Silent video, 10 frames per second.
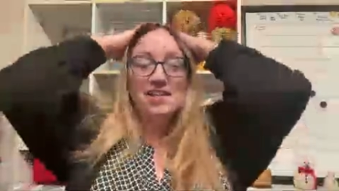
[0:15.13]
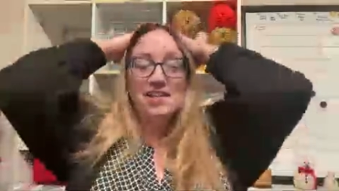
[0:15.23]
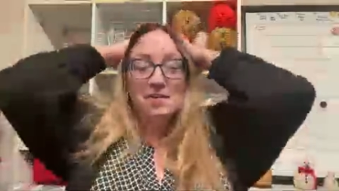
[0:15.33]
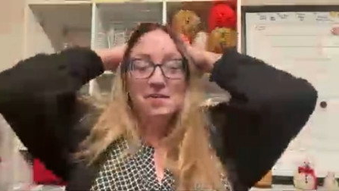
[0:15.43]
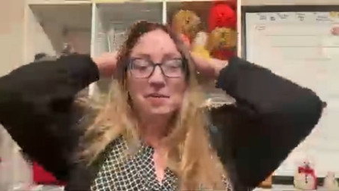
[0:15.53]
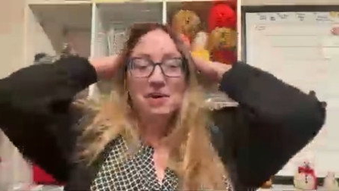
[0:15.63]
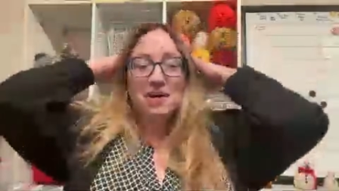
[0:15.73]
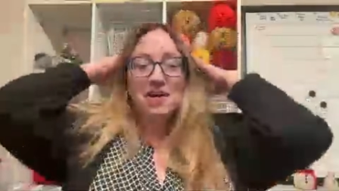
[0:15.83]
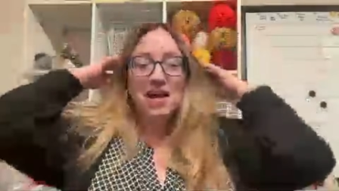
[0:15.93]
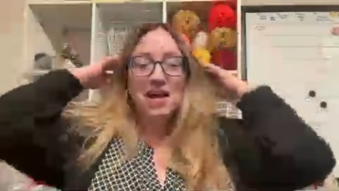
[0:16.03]
So,
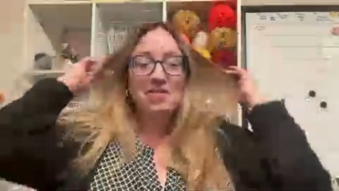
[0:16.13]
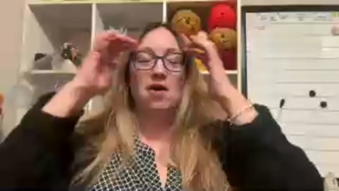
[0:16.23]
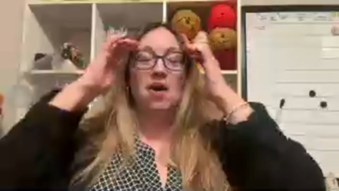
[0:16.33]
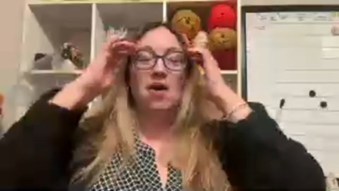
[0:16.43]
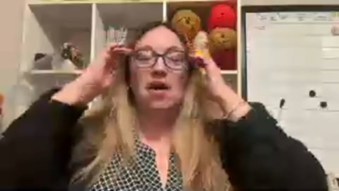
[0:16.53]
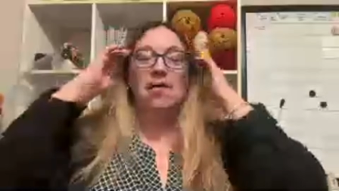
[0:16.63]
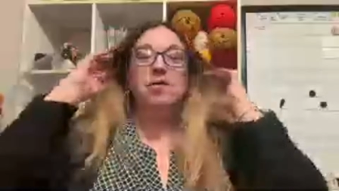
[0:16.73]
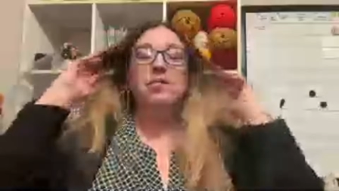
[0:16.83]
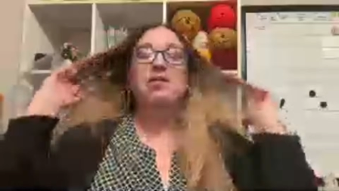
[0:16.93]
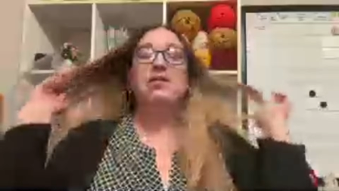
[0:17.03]
everybody,
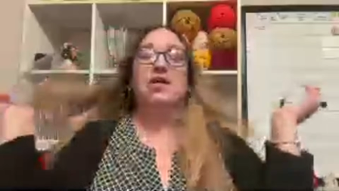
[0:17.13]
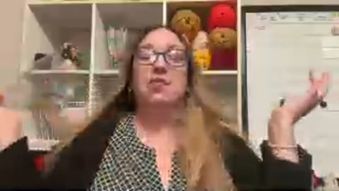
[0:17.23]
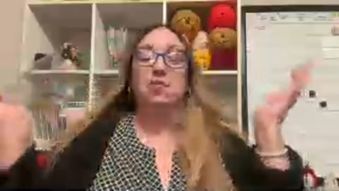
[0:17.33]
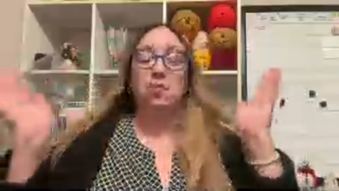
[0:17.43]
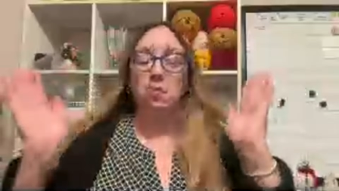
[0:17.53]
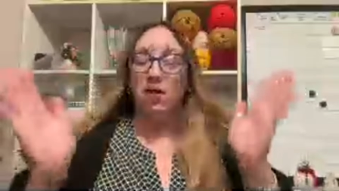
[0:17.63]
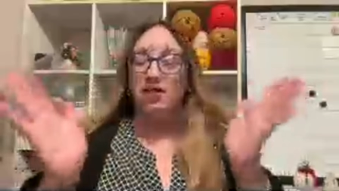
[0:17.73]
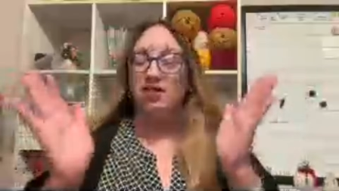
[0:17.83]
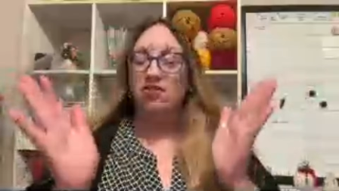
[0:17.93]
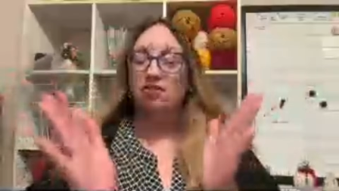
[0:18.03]
happy Monday.
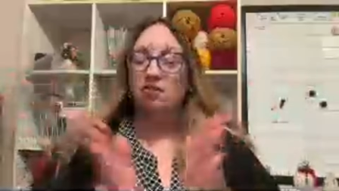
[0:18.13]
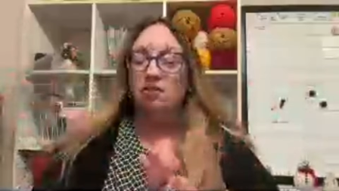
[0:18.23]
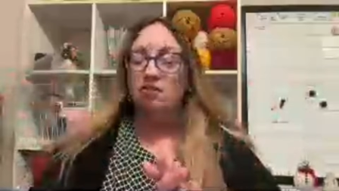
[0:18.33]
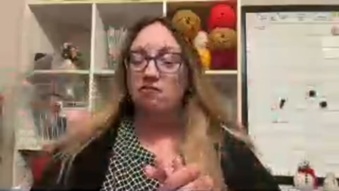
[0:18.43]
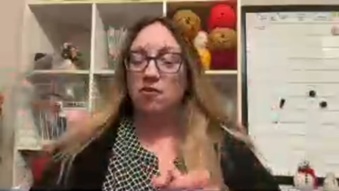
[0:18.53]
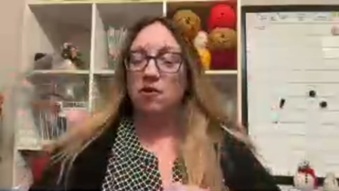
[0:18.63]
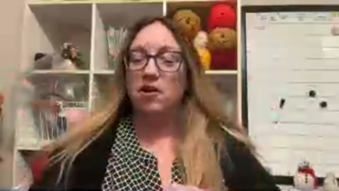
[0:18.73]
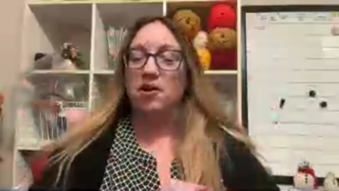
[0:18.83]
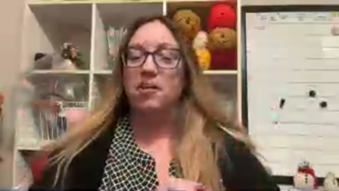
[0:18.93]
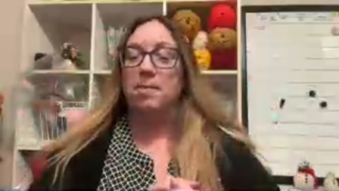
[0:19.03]
What did you vote
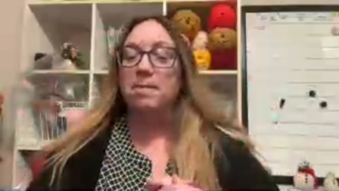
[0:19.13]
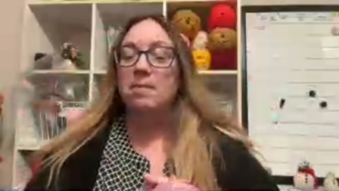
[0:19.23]
for?